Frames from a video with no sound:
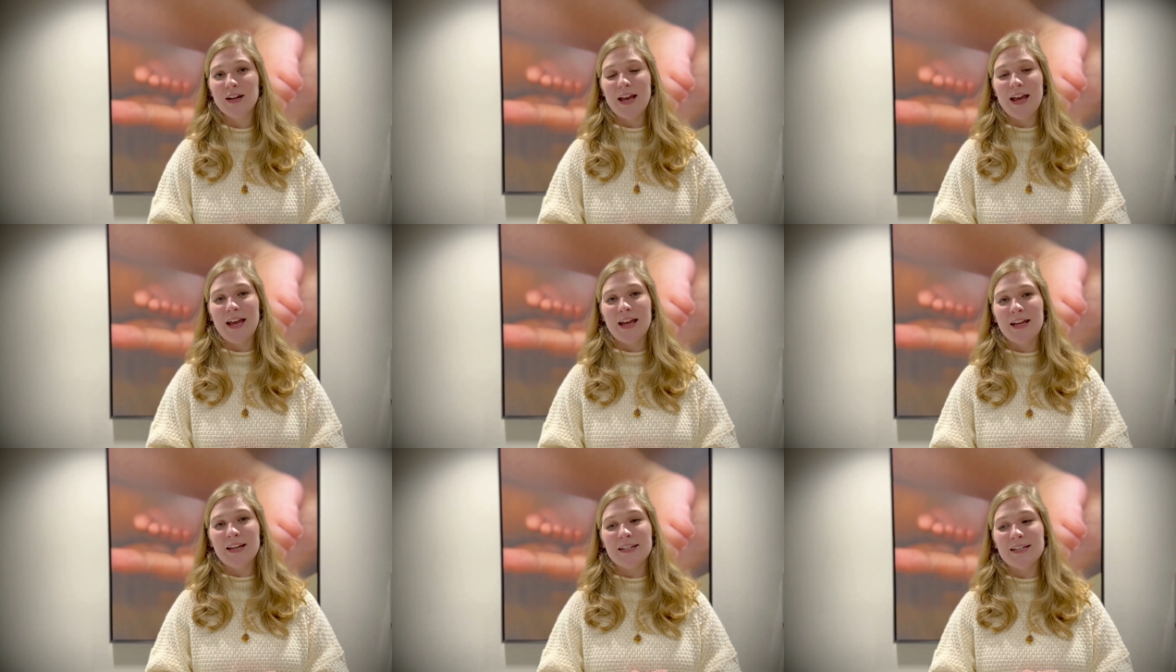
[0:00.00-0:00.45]

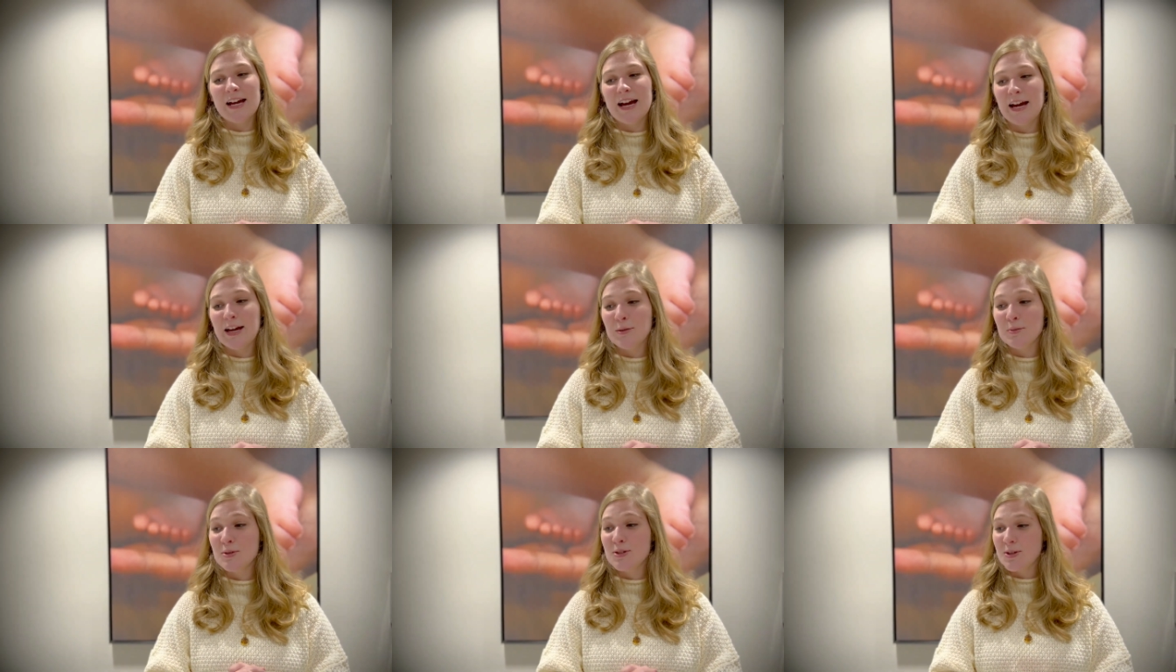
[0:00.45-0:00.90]
And
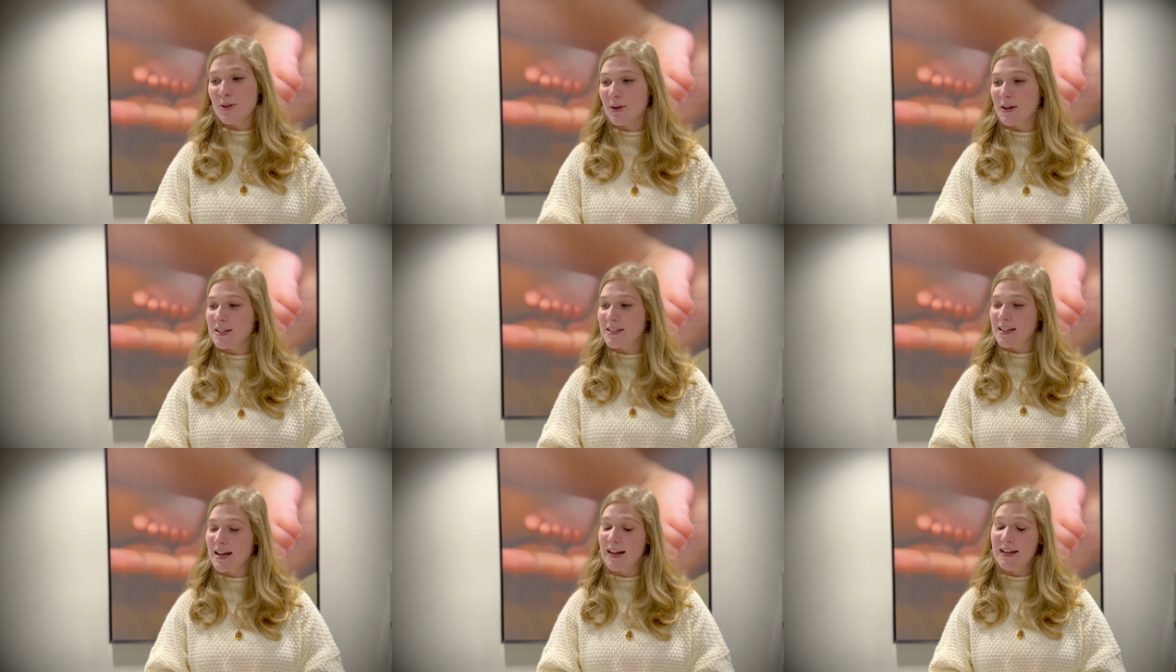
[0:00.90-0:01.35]
I am so
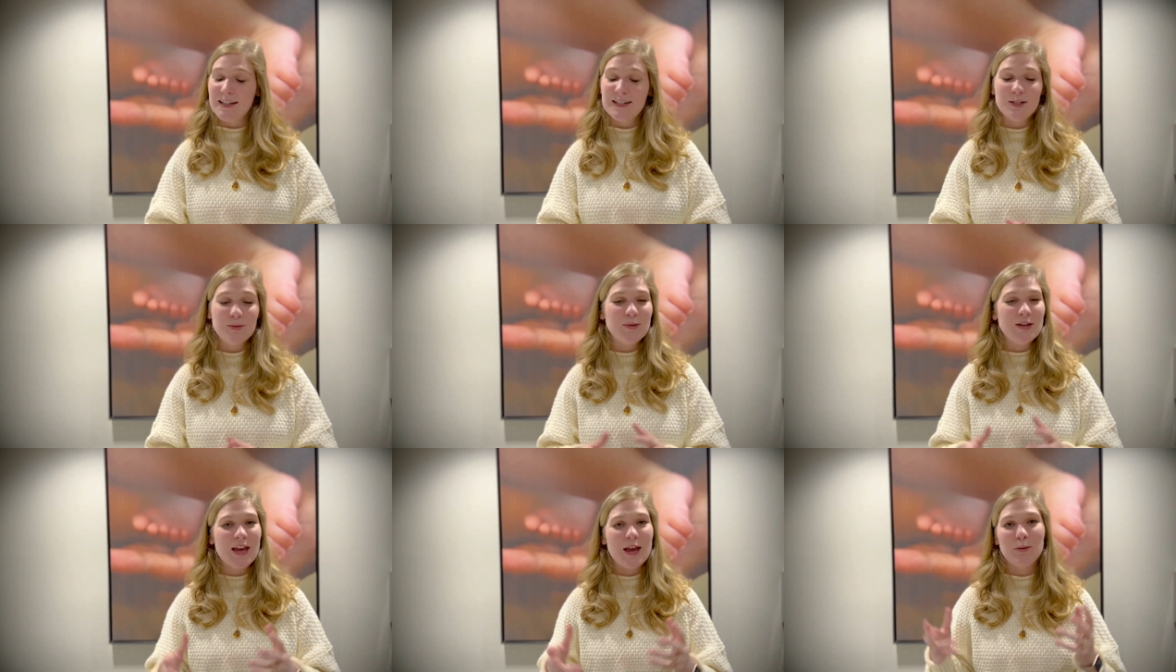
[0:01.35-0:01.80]
excited
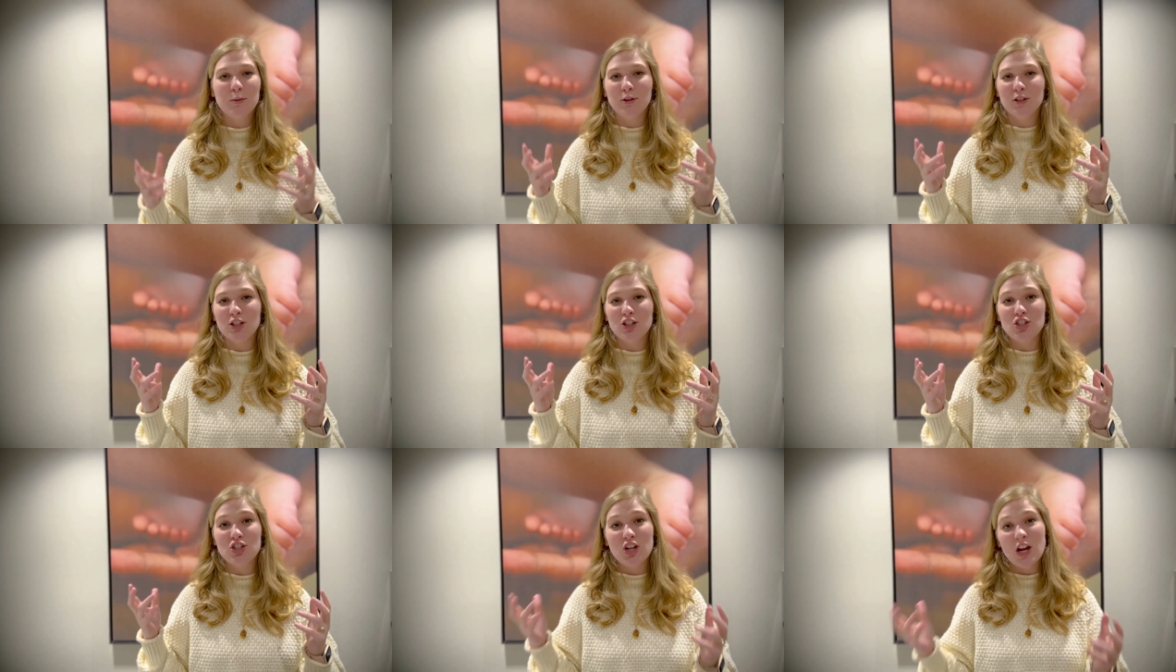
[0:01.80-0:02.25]
to be able
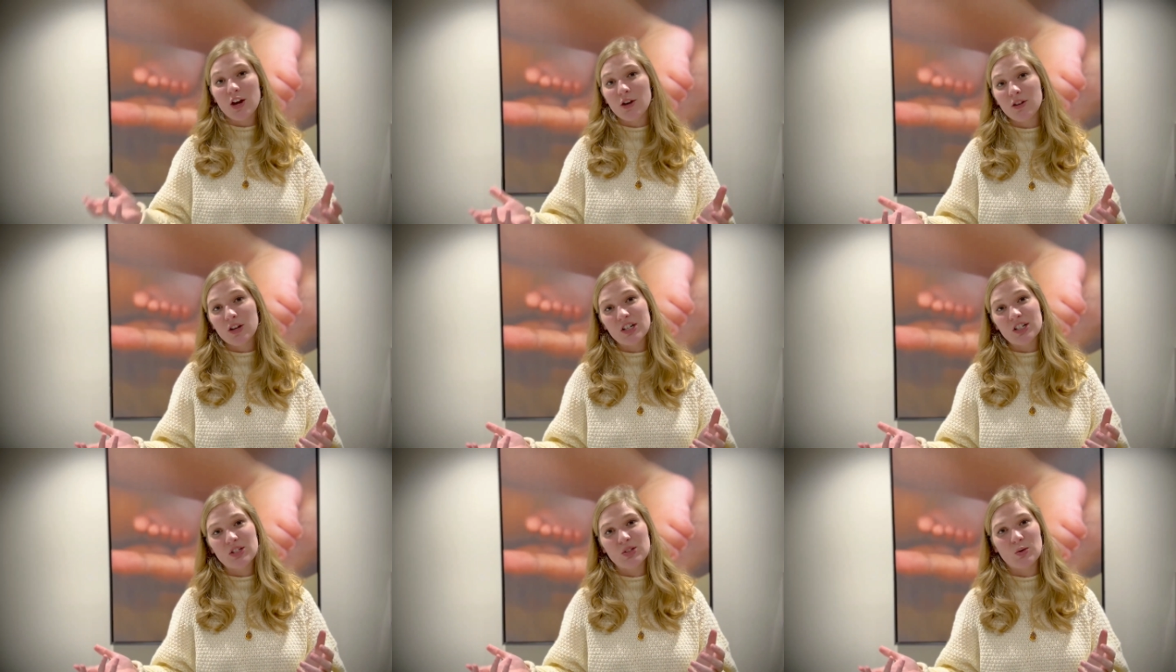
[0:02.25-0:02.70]
to share
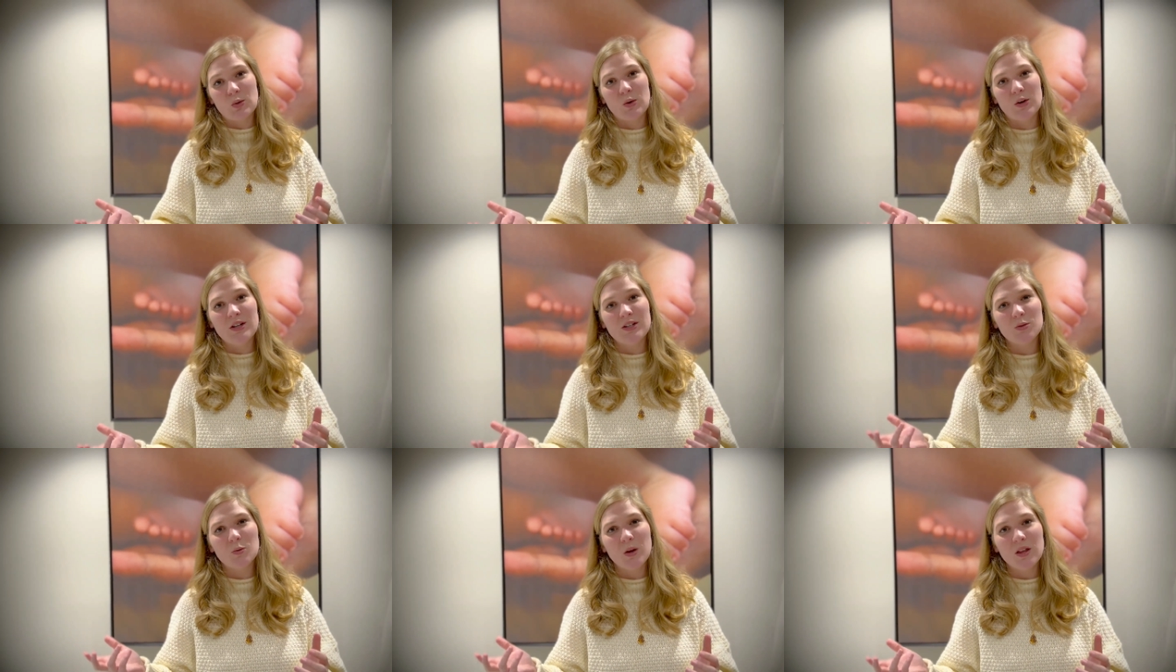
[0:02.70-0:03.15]
their
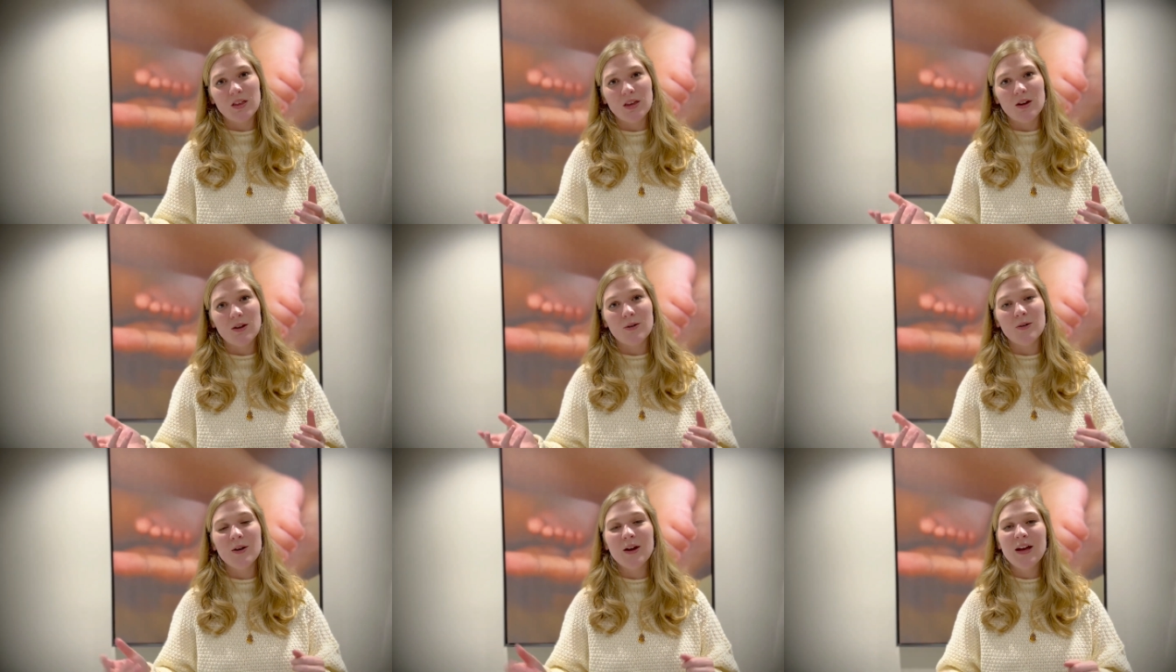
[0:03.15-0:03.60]
stories with
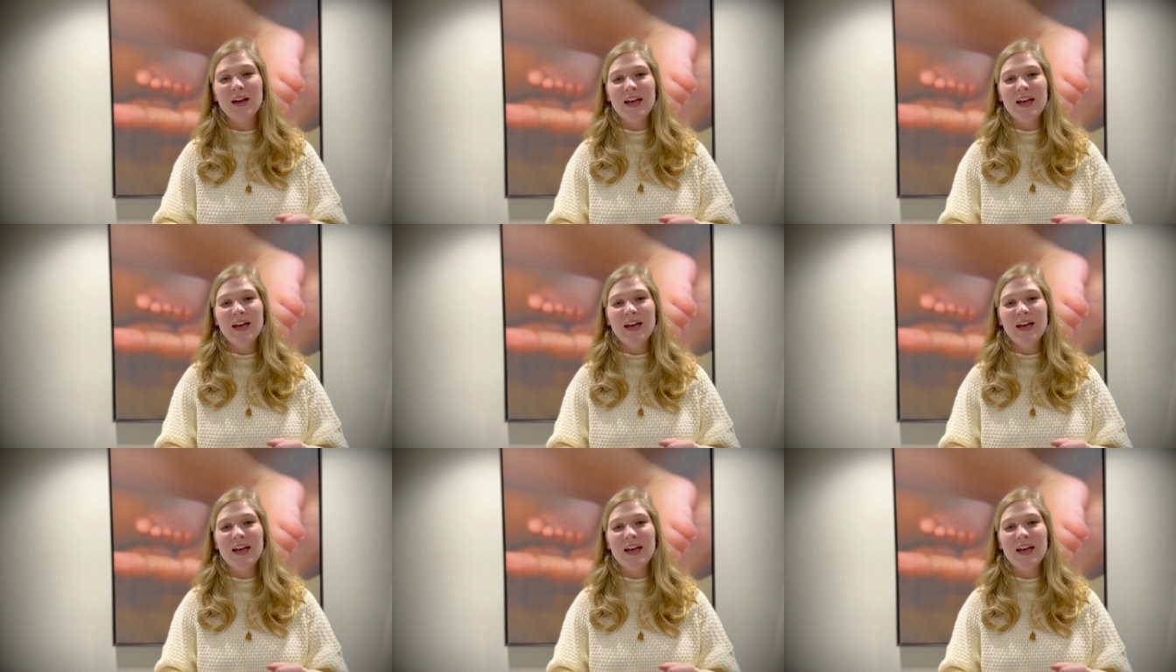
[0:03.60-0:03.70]
you